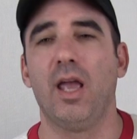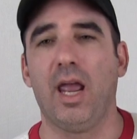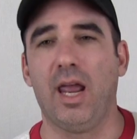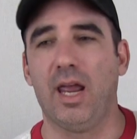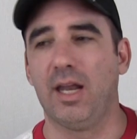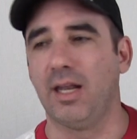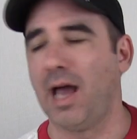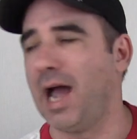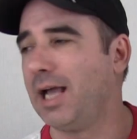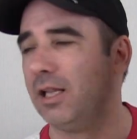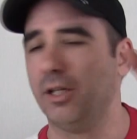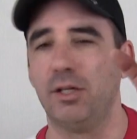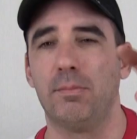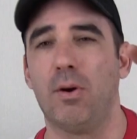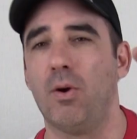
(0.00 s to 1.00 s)
and
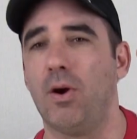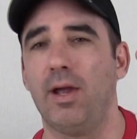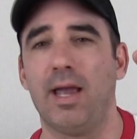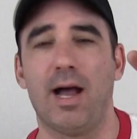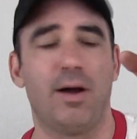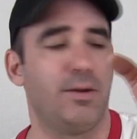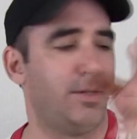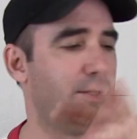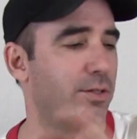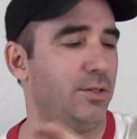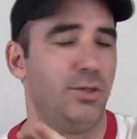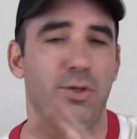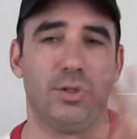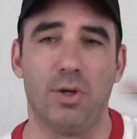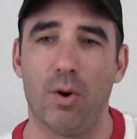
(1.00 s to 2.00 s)
Islander Boy out
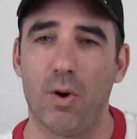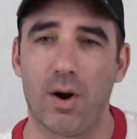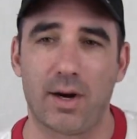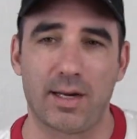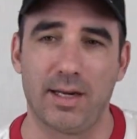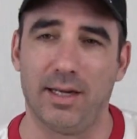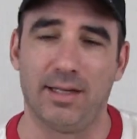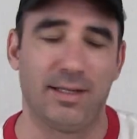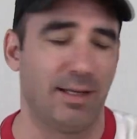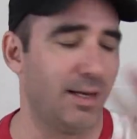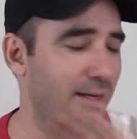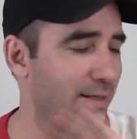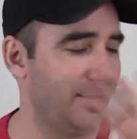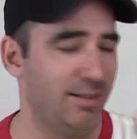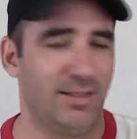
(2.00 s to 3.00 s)
in New York, and
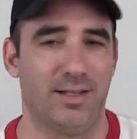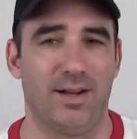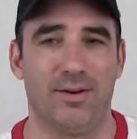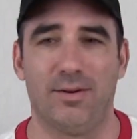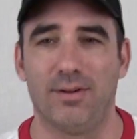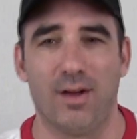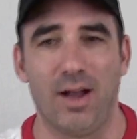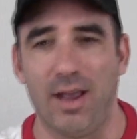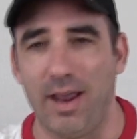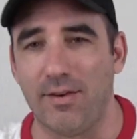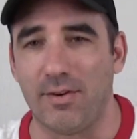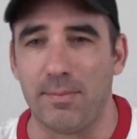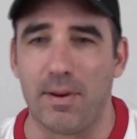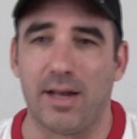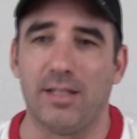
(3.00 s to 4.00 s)

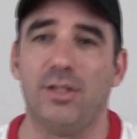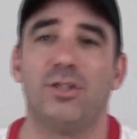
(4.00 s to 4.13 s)
everybody.